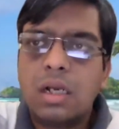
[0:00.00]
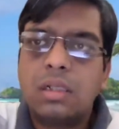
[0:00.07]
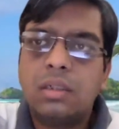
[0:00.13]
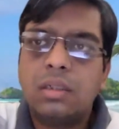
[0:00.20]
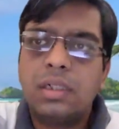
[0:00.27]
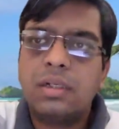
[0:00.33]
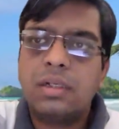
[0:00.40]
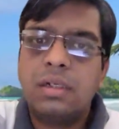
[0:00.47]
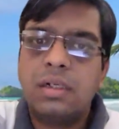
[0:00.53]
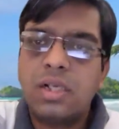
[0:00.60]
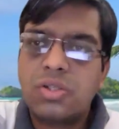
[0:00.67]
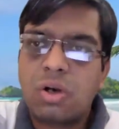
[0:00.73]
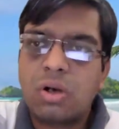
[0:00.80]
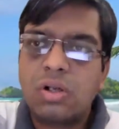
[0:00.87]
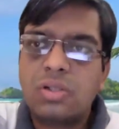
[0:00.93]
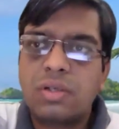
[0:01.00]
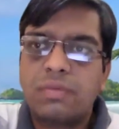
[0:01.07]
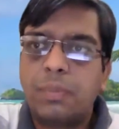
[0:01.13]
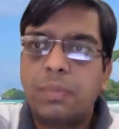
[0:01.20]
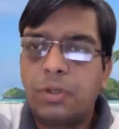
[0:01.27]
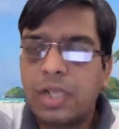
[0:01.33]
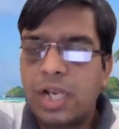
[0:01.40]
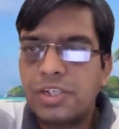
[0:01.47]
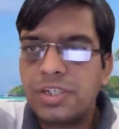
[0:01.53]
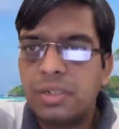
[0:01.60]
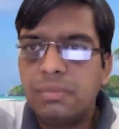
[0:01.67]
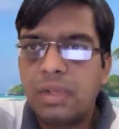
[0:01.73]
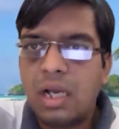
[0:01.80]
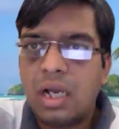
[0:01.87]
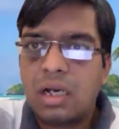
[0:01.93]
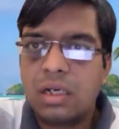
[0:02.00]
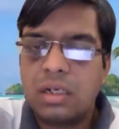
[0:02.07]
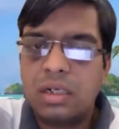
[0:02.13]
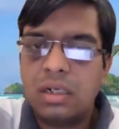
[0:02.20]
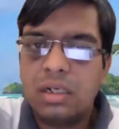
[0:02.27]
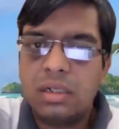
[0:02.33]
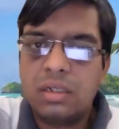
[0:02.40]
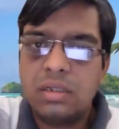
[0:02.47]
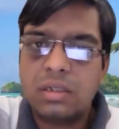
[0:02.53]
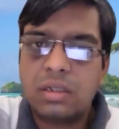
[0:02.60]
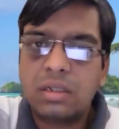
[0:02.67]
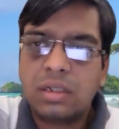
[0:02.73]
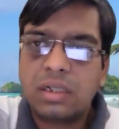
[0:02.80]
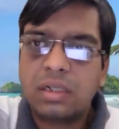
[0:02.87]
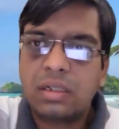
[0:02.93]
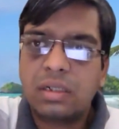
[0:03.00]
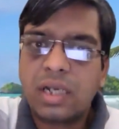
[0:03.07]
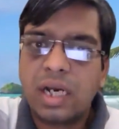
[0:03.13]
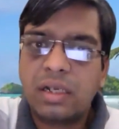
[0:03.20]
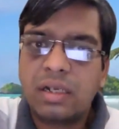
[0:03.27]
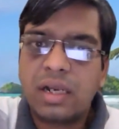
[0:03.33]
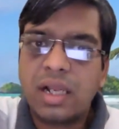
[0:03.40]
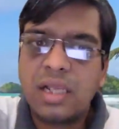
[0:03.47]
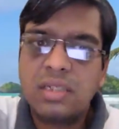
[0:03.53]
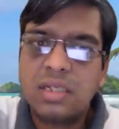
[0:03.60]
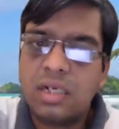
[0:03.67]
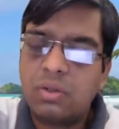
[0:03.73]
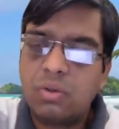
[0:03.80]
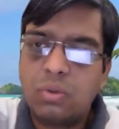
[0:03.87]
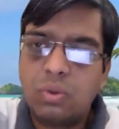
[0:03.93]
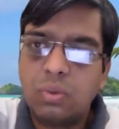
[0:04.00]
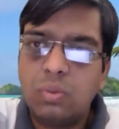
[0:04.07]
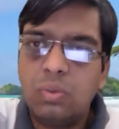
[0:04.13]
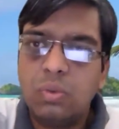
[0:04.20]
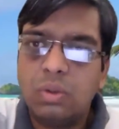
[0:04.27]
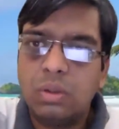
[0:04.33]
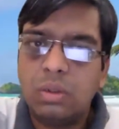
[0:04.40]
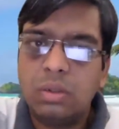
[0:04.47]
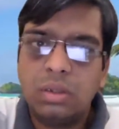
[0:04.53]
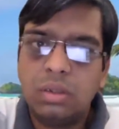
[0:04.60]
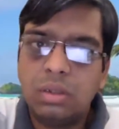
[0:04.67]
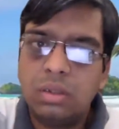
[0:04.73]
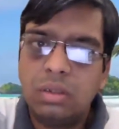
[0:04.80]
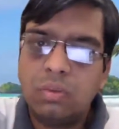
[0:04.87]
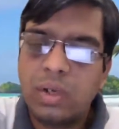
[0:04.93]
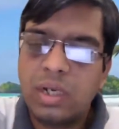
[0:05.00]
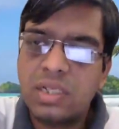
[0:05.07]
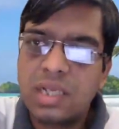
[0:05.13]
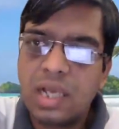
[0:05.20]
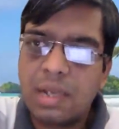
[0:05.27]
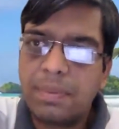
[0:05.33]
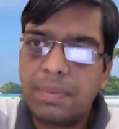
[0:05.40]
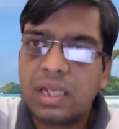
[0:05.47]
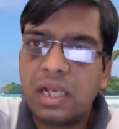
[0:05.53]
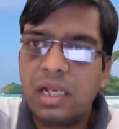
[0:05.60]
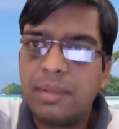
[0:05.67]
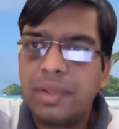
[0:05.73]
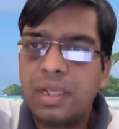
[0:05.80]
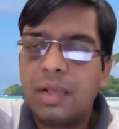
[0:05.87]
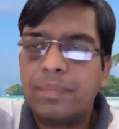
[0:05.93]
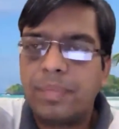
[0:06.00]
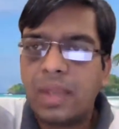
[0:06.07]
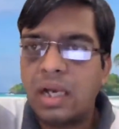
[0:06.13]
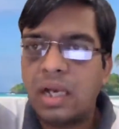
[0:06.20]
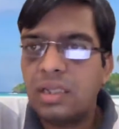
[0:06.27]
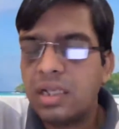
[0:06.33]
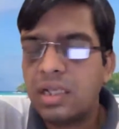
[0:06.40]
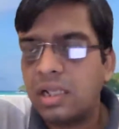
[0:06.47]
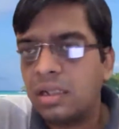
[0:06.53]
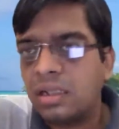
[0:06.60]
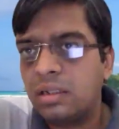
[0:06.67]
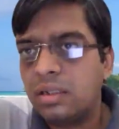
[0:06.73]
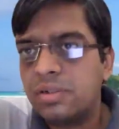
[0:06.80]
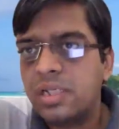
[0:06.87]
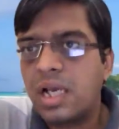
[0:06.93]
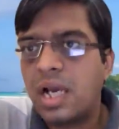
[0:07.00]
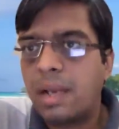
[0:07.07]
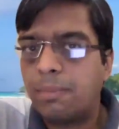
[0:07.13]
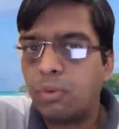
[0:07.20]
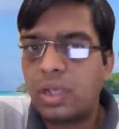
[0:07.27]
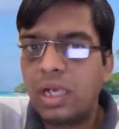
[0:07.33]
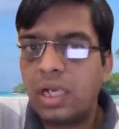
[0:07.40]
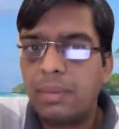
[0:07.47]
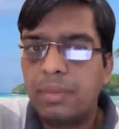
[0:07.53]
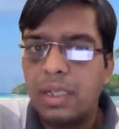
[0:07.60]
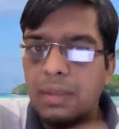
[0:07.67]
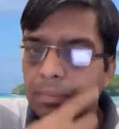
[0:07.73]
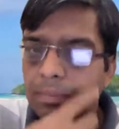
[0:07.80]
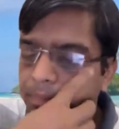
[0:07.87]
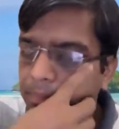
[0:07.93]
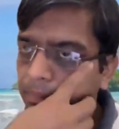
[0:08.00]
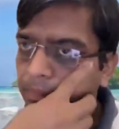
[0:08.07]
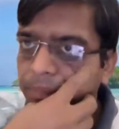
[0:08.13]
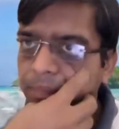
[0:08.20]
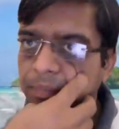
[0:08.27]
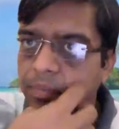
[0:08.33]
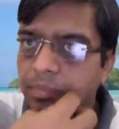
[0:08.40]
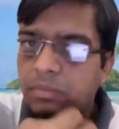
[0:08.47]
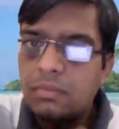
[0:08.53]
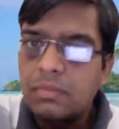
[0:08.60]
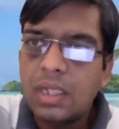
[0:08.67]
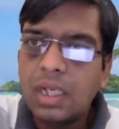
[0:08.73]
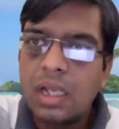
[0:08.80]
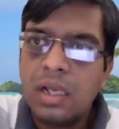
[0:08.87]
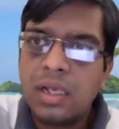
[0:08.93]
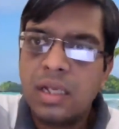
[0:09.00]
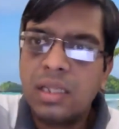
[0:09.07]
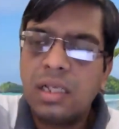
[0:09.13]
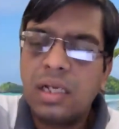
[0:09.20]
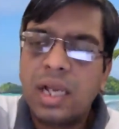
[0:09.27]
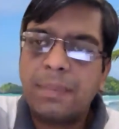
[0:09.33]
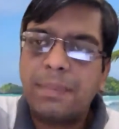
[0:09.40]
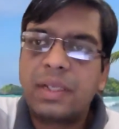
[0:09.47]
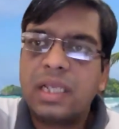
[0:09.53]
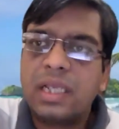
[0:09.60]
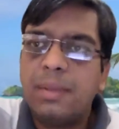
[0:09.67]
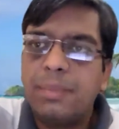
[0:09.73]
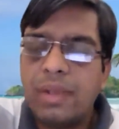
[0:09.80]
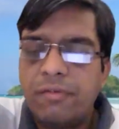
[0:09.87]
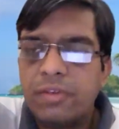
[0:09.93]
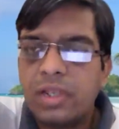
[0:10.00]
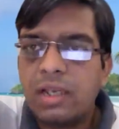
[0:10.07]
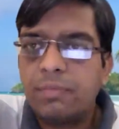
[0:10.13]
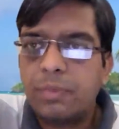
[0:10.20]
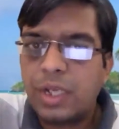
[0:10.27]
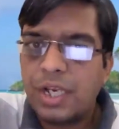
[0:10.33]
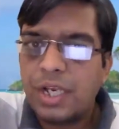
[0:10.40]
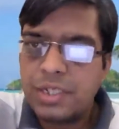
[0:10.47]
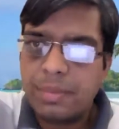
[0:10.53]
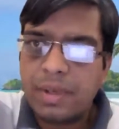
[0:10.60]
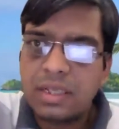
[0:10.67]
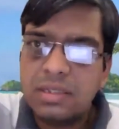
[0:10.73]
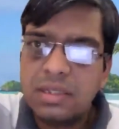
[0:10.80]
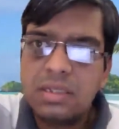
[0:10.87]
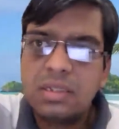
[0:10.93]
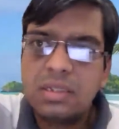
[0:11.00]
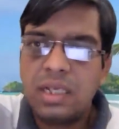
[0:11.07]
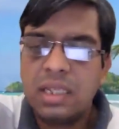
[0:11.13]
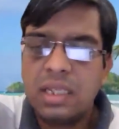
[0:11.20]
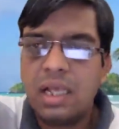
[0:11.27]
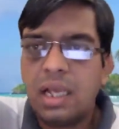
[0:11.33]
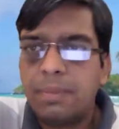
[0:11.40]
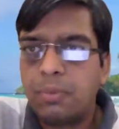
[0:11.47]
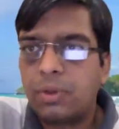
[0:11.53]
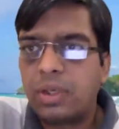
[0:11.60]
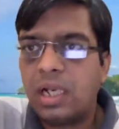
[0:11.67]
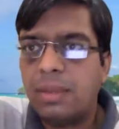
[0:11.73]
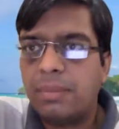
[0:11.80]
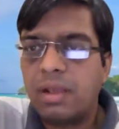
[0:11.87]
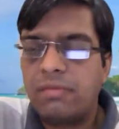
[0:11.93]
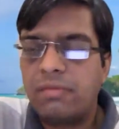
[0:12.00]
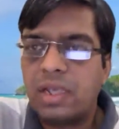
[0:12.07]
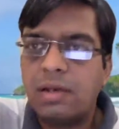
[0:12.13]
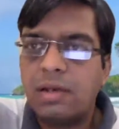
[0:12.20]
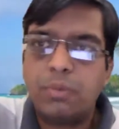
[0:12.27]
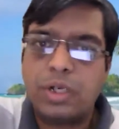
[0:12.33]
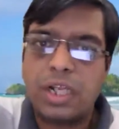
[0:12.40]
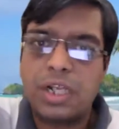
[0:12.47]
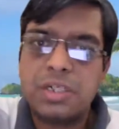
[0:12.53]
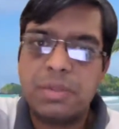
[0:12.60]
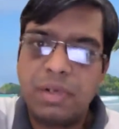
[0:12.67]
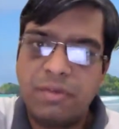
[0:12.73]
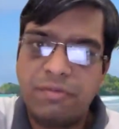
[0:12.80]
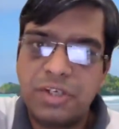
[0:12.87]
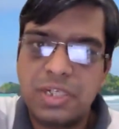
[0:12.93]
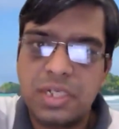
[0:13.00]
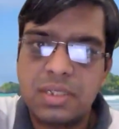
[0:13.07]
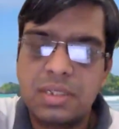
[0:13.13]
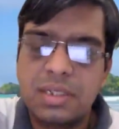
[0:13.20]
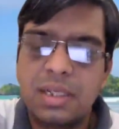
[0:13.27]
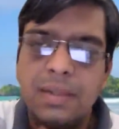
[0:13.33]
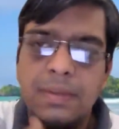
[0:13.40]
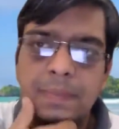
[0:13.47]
The disorders of the potassium are categorized into two. One is hyperkalemia and the other is the hypokalemia. In the hyperkalemia, we have potassium excess. In the hypokalemia, we have potassium deficiency.